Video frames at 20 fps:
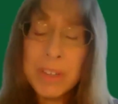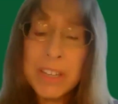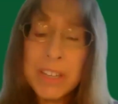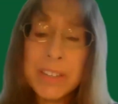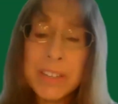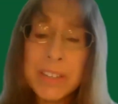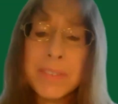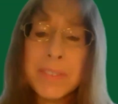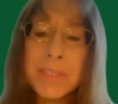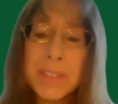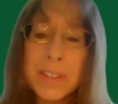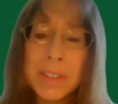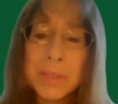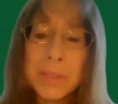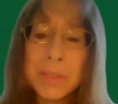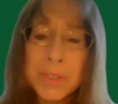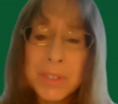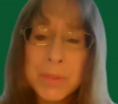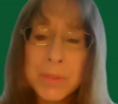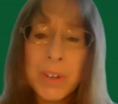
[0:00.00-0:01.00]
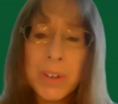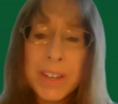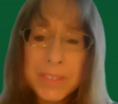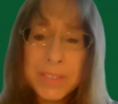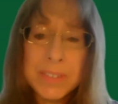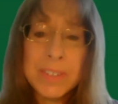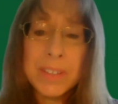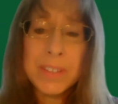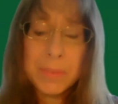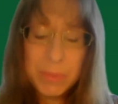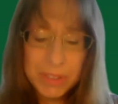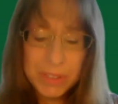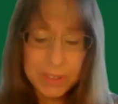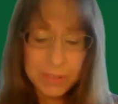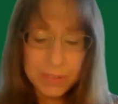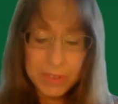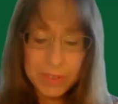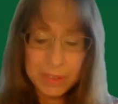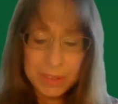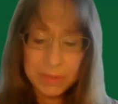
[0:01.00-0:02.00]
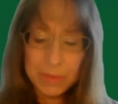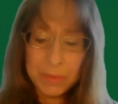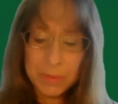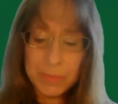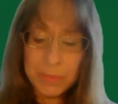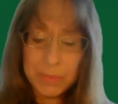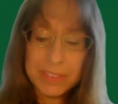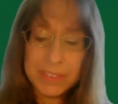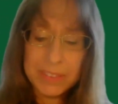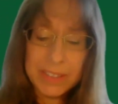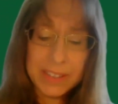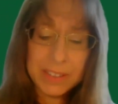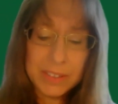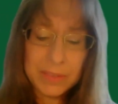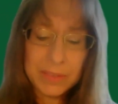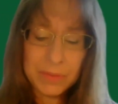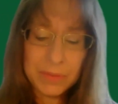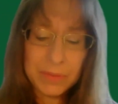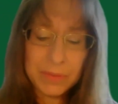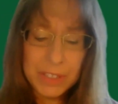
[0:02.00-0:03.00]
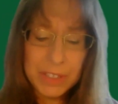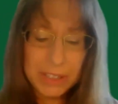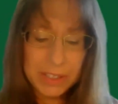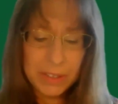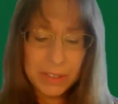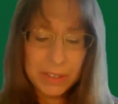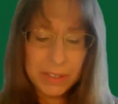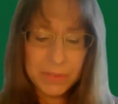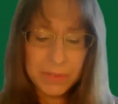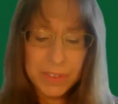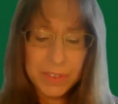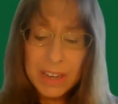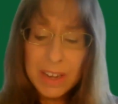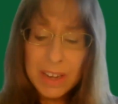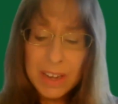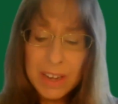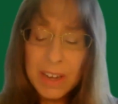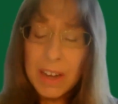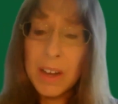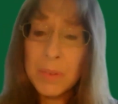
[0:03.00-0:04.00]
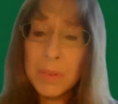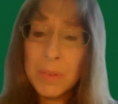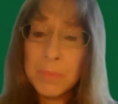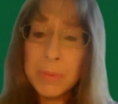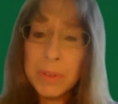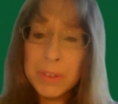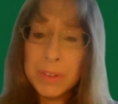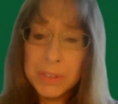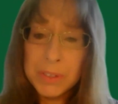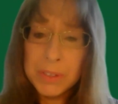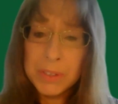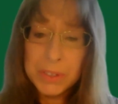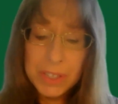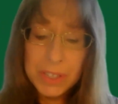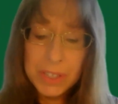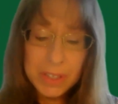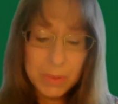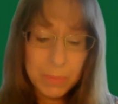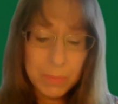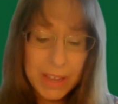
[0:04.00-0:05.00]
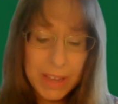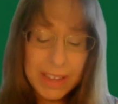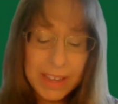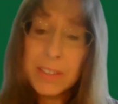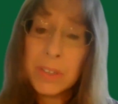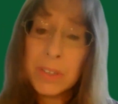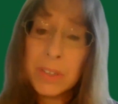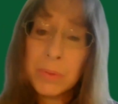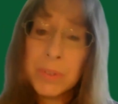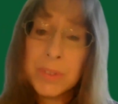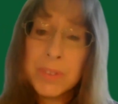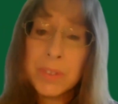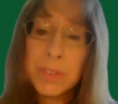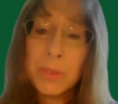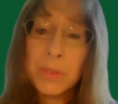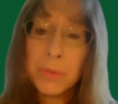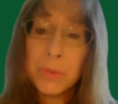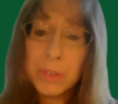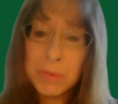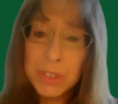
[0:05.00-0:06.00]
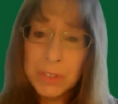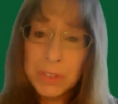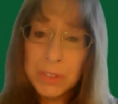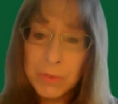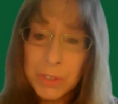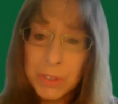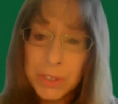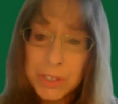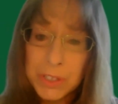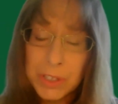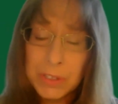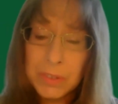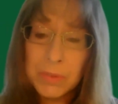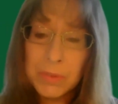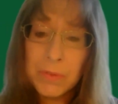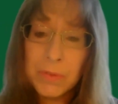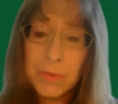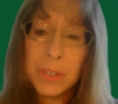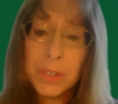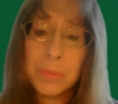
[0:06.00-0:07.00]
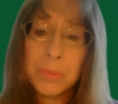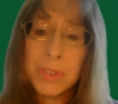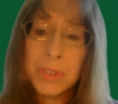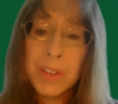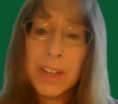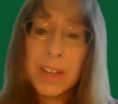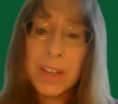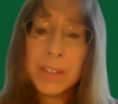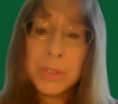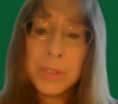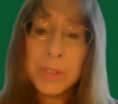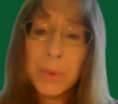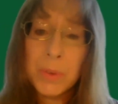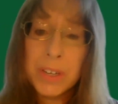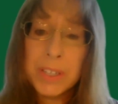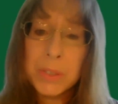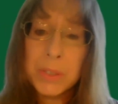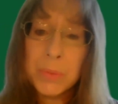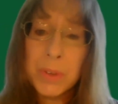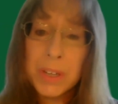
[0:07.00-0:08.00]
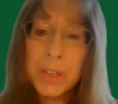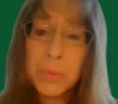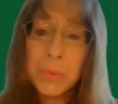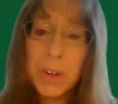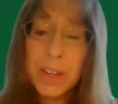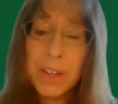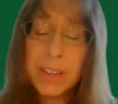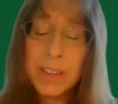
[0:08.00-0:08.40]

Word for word: minutes um, just west, I believe, down main line to Philadelphia. Um, publicly traded bank, it was the thrift conversion from July 2021.